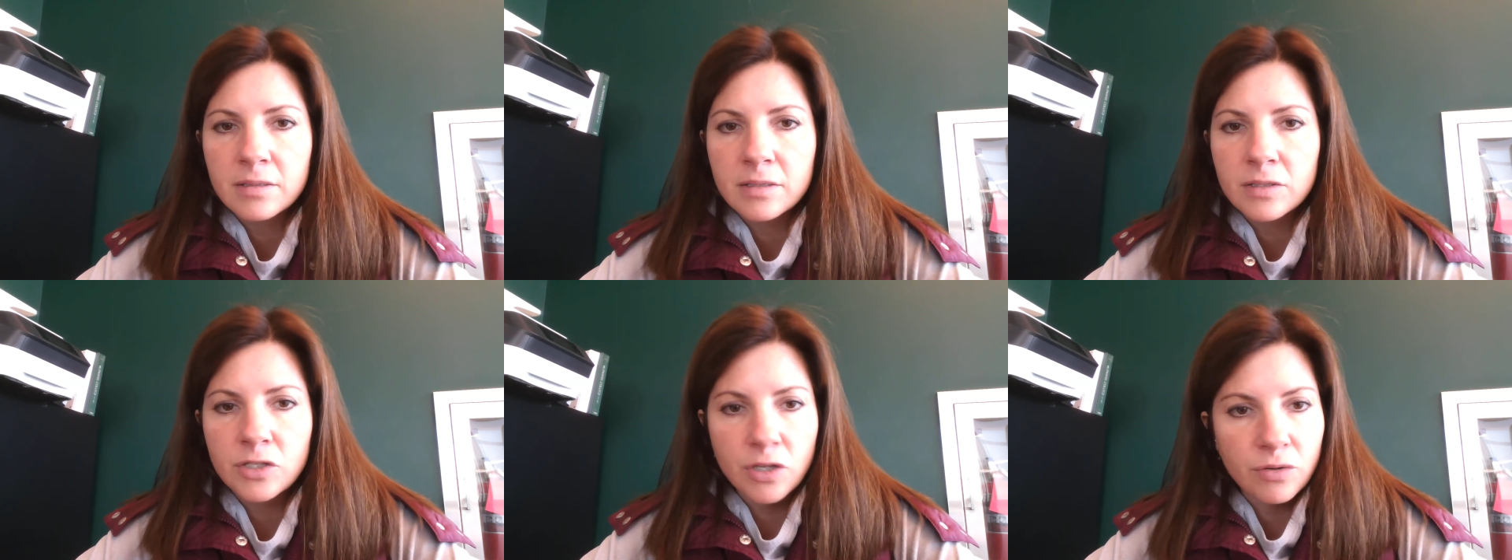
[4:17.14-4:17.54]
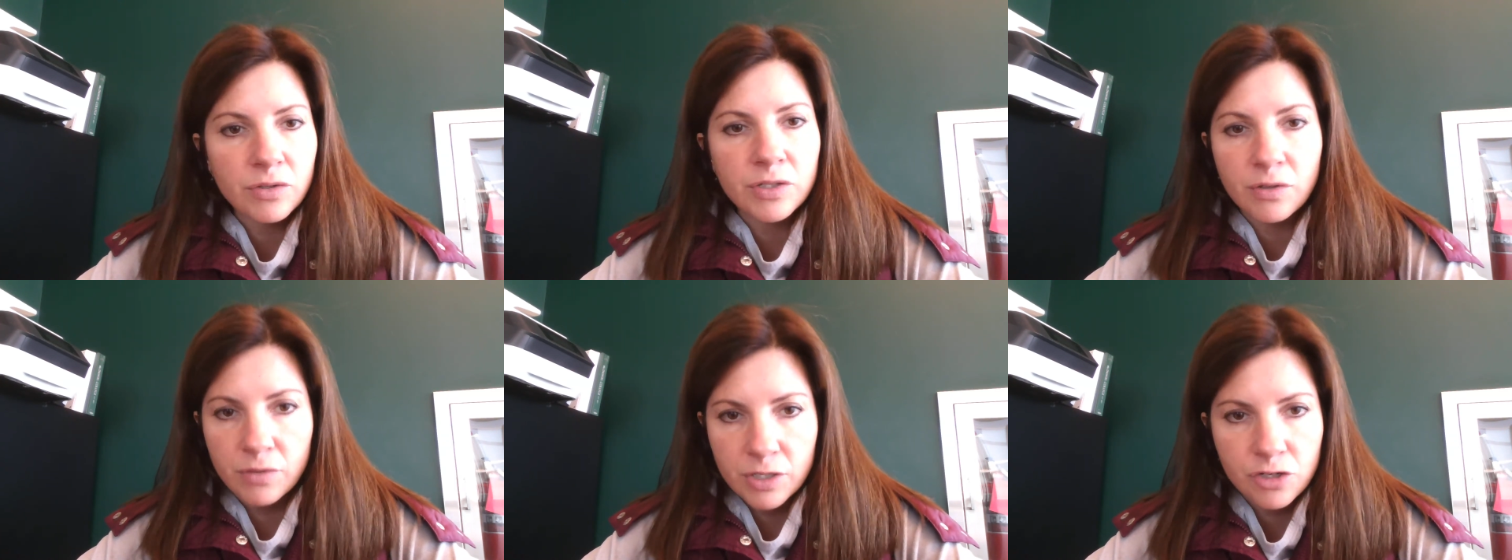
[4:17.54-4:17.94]

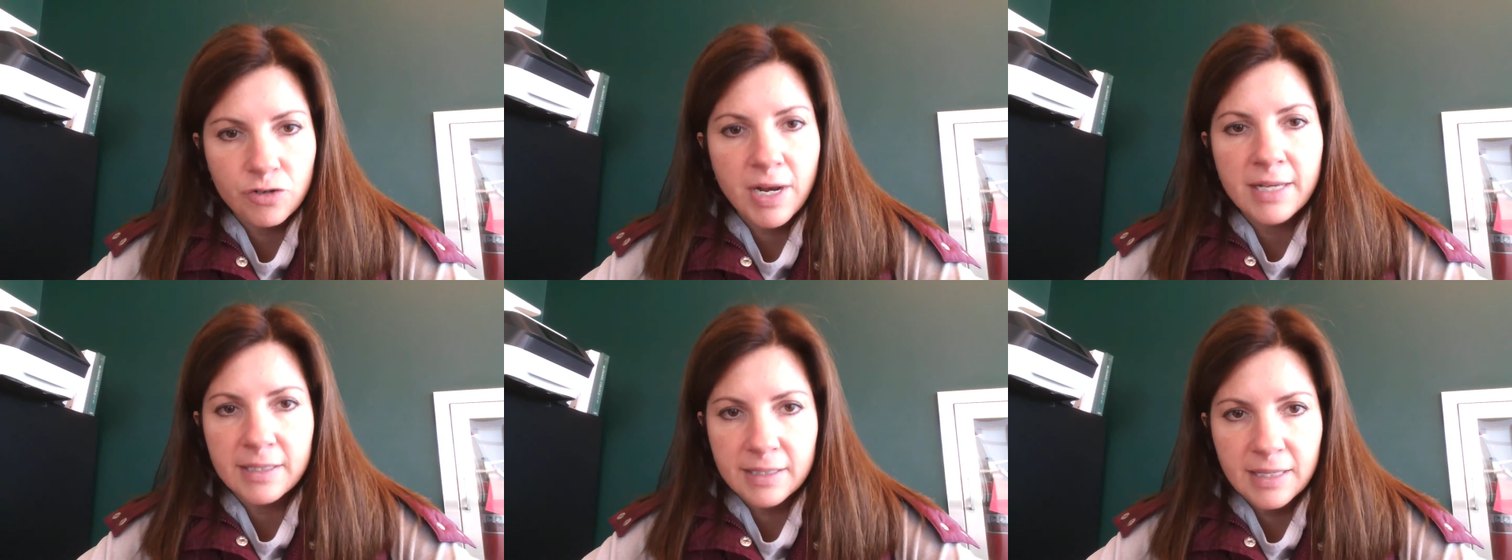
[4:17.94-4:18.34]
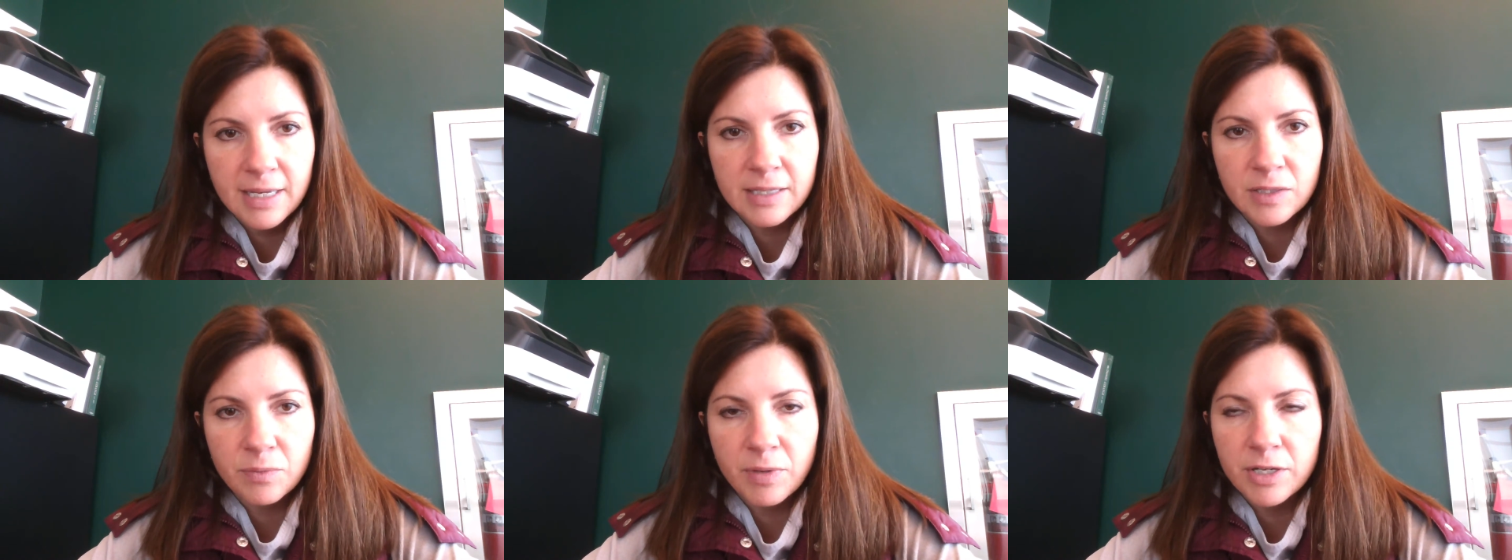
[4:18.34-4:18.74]
so address
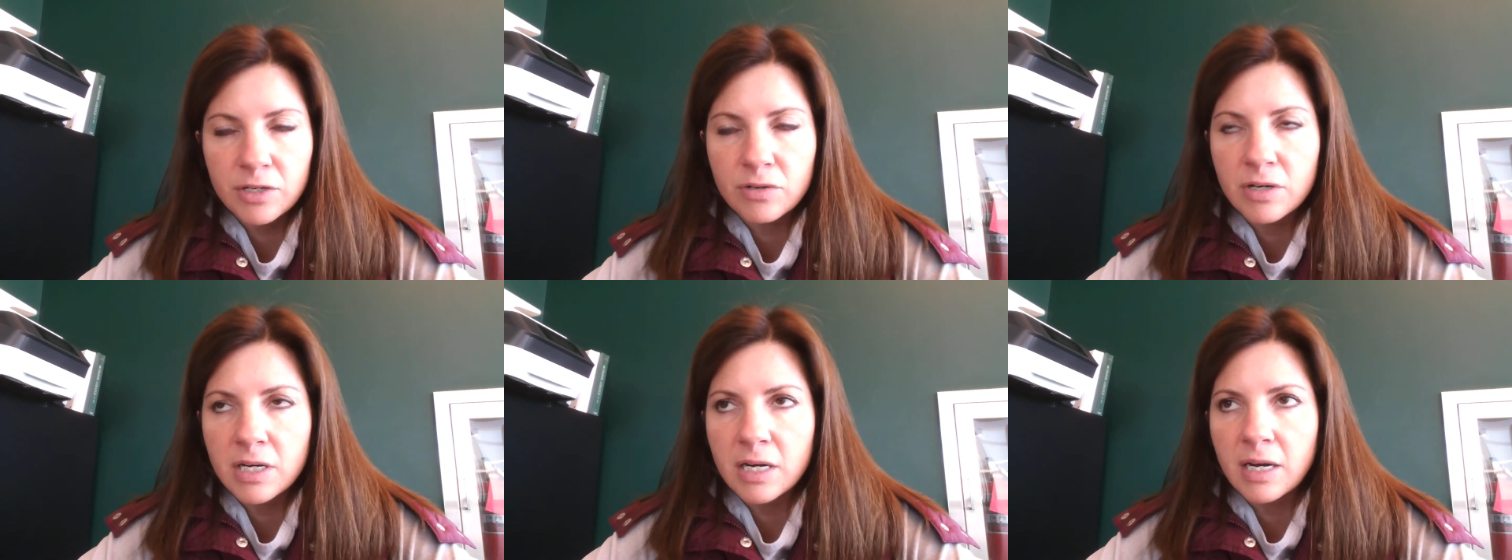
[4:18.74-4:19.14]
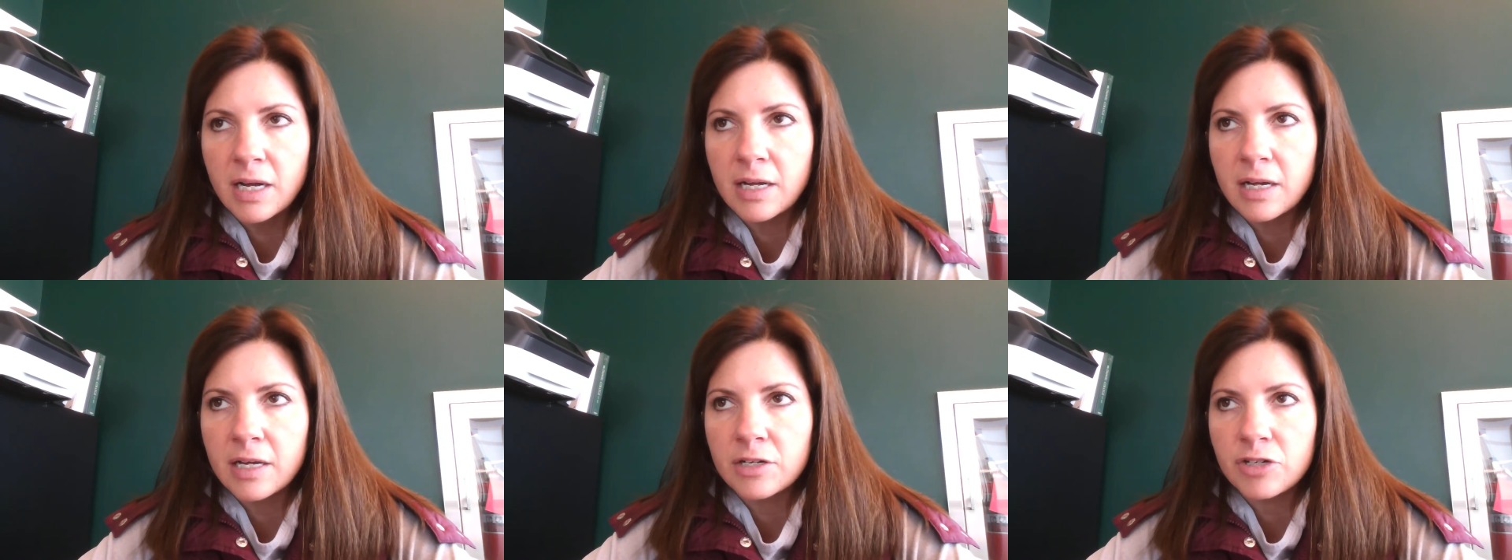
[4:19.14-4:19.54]
this when you're
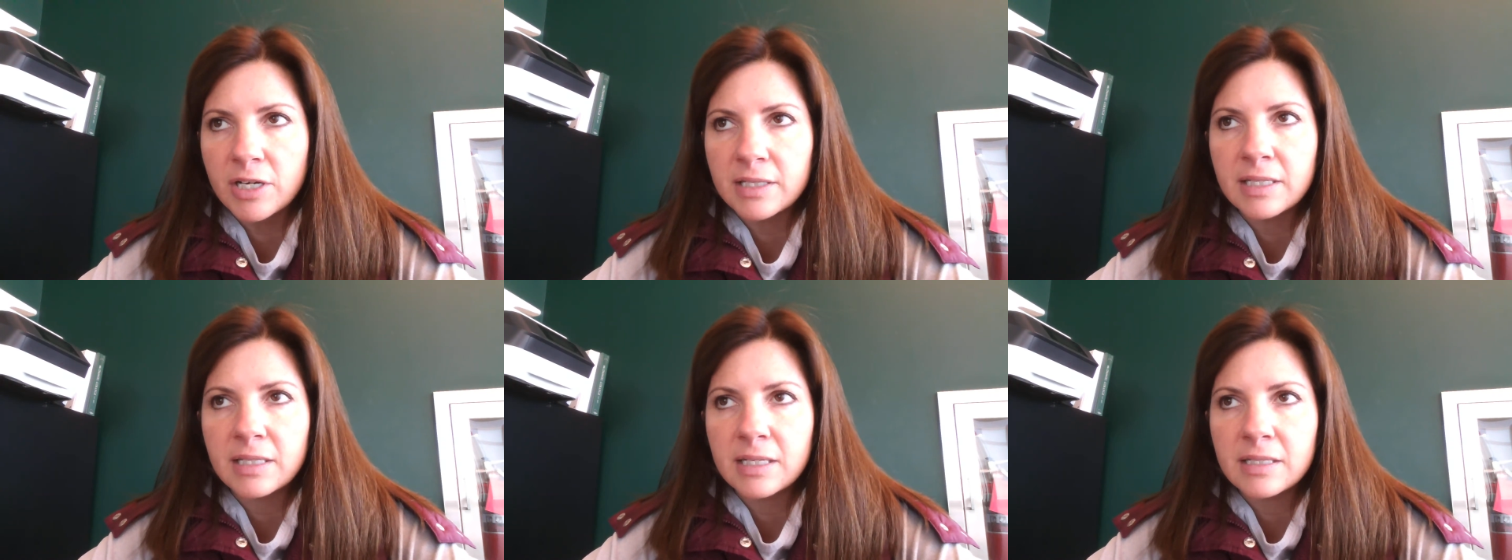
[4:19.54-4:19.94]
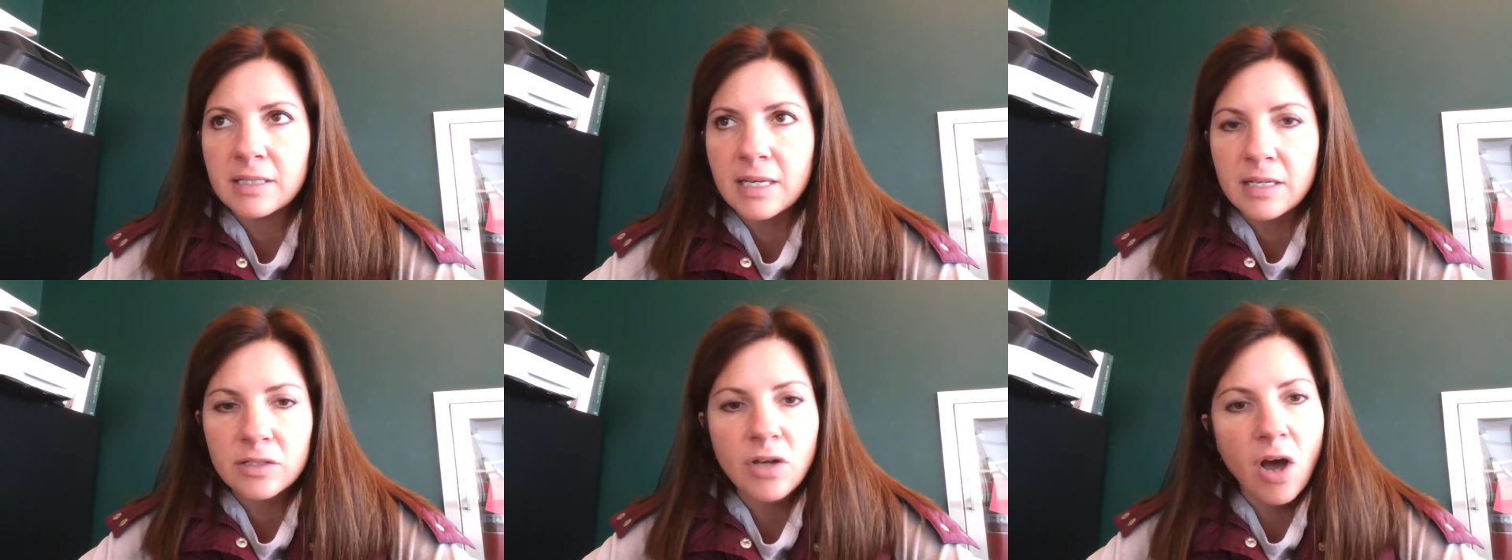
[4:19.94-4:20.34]
addressing these things.